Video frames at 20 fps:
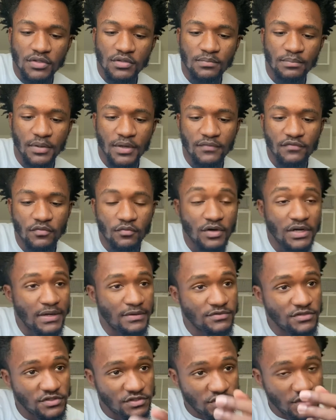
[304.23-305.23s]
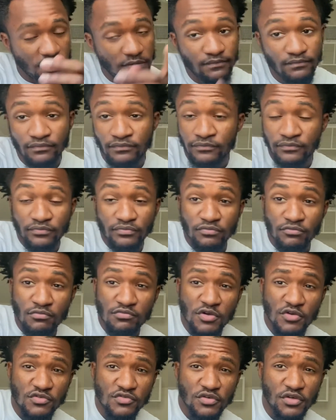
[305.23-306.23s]
but from what I've just seen, them
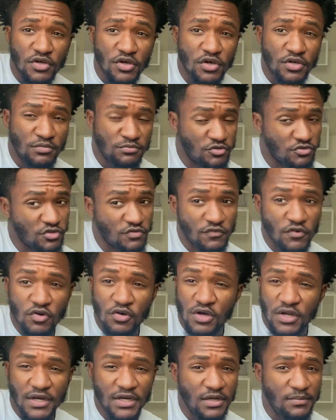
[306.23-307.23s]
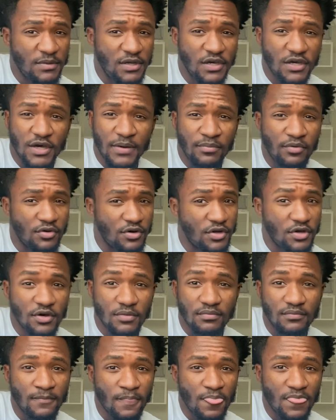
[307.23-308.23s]
joints look good. Them joints look real good. I need me a couple of
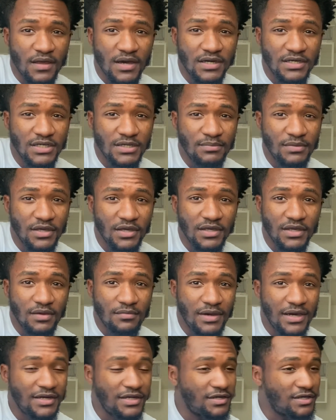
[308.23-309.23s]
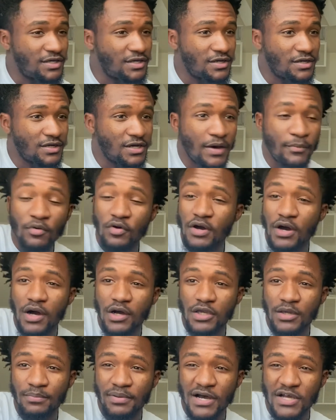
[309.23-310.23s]
them. I need me to get. I need to get a couple
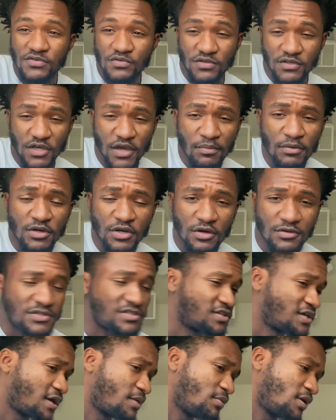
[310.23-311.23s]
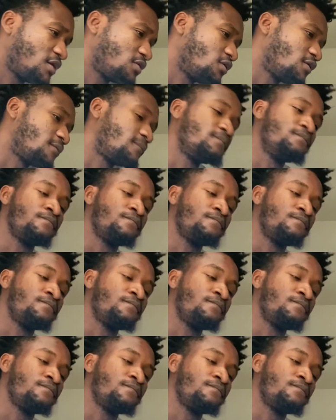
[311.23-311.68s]
concubines with them. You know what I'm saying? But hey, look,